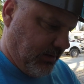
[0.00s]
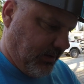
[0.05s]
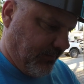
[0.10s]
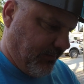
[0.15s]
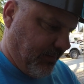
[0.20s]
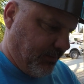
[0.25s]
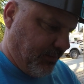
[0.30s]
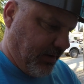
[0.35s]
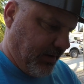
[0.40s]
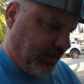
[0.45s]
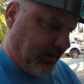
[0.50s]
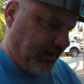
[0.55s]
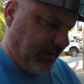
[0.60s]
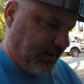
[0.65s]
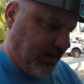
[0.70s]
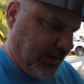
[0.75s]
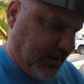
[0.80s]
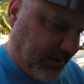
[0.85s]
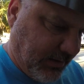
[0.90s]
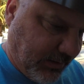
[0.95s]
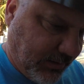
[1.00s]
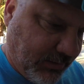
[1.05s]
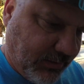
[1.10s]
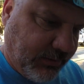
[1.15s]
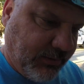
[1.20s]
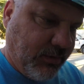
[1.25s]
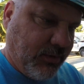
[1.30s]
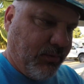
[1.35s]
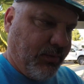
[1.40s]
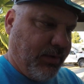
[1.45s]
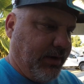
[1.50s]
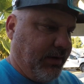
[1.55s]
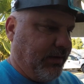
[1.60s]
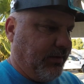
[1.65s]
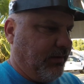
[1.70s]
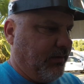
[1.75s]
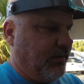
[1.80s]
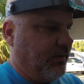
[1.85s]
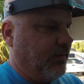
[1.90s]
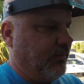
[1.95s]
If I break it again, I could go in
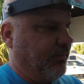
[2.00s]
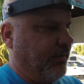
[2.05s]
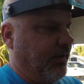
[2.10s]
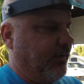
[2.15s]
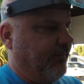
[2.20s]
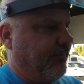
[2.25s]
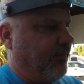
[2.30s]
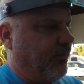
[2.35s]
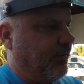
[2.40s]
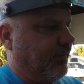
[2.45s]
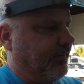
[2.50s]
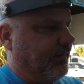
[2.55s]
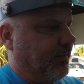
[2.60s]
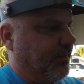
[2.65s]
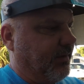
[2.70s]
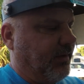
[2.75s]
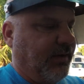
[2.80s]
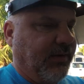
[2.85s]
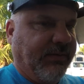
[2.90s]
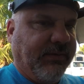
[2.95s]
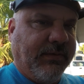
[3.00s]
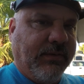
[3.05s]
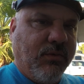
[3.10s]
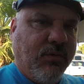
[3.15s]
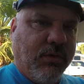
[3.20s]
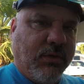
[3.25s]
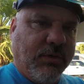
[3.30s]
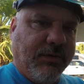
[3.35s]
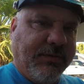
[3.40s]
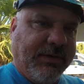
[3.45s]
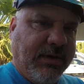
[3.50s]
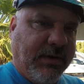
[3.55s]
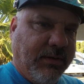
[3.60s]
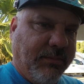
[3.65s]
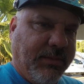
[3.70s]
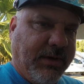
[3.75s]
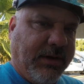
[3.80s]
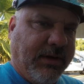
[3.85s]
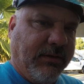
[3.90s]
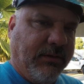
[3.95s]
and reinforce some of these corners here
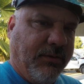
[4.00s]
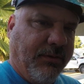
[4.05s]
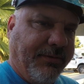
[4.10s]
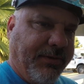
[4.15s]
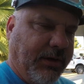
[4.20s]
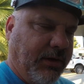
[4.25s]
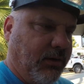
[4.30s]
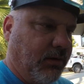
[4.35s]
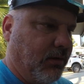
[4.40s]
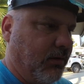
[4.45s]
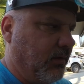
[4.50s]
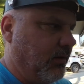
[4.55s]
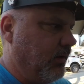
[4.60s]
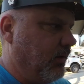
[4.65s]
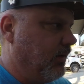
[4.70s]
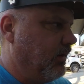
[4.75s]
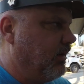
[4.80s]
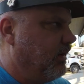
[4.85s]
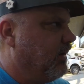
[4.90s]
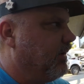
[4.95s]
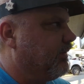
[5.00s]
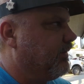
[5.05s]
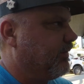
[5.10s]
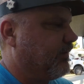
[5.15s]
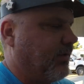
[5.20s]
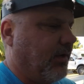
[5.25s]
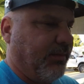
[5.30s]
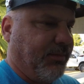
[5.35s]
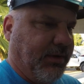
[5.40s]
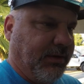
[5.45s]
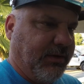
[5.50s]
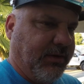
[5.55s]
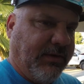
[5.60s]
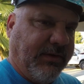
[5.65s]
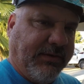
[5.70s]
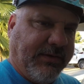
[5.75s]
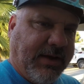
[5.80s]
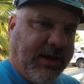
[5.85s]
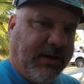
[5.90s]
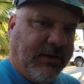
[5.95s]
and make it a little thicker. Just try to make the
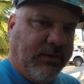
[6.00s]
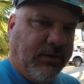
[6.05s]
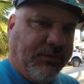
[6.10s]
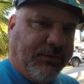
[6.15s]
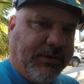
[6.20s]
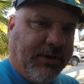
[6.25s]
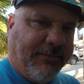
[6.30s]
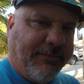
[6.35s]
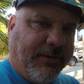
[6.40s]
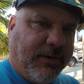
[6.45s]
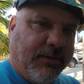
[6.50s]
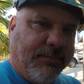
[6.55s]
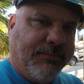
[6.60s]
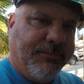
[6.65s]
design a little tougher.